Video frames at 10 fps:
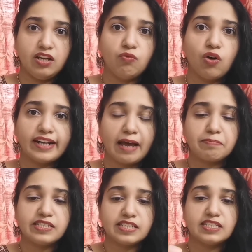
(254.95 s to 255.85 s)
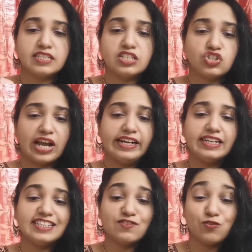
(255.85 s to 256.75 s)
What happens is the
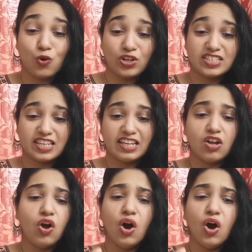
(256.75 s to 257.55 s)
child is focusing